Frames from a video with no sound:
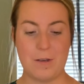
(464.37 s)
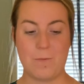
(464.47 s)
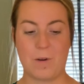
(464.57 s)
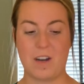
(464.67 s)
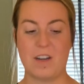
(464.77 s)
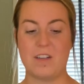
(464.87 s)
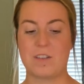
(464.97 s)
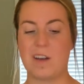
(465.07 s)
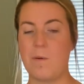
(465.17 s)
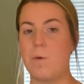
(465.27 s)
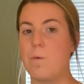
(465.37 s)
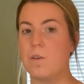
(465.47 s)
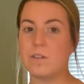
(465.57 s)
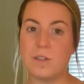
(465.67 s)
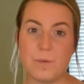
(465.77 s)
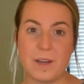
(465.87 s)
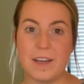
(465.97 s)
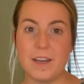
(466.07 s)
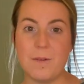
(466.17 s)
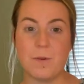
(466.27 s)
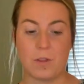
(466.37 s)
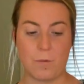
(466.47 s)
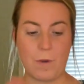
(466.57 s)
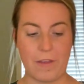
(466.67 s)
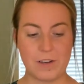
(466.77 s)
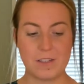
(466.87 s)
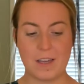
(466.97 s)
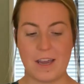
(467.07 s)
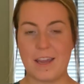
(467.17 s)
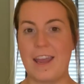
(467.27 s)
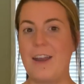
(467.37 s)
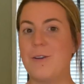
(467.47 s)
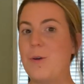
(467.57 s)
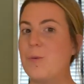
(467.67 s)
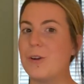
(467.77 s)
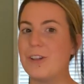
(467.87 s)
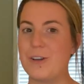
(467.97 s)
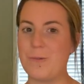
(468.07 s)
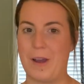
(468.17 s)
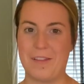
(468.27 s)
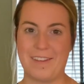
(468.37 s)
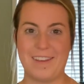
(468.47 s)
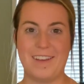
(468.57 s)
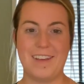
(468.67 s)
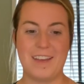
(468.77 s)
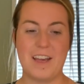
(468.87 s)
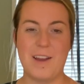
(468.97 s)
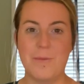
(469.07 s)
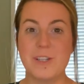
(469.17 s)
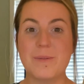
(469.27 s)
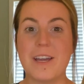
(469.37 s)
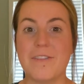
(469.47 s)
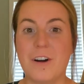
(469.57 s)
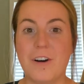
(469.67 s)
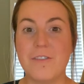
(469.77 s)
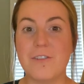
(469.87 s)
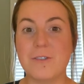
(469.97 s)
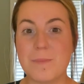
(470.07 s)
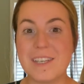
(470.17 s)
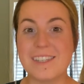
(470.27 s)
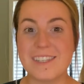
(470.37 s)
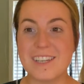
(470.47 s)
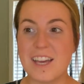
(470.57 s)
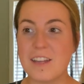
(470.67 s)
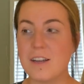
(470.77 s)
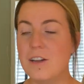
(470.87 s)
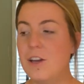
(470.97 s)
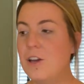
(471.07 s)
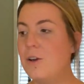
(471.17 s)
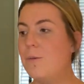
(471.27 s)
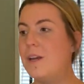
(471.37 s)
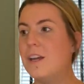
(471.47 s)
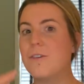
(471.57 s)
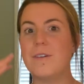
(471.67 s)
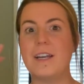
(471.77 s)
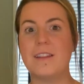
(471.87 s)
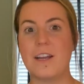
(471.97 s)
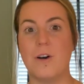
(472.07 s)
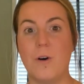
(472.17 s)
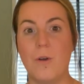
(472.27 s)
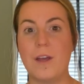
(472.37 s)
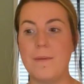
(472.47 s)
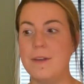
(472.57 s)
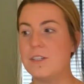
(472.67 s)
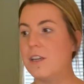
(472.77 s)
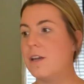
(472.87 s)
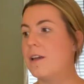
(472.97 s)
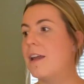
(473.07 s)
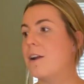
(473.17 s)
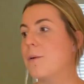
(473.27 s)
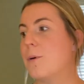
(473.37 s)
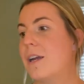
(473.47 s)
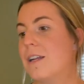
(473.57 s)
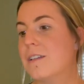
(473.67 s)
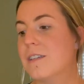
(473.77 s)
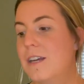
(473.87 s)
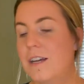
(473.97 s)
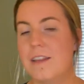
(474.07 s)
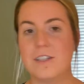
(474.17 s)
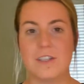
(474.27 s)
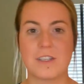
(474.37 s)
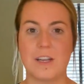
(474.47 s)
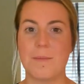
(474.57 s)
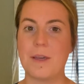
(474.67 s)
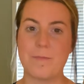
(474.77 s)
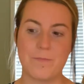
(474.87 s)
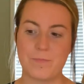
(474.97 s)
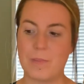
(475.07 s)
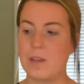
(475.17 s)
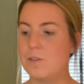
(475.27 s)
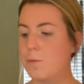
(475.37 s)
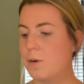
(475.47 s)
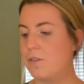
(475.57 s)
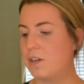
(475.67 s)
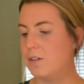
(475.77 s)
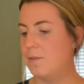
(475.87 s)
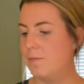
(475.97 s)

We're gonna describe what we're doing, what the weather's like, and who we're there with. And once we have all of those pieces together, we can create that whole image in our brains that's just gonna be so perfect.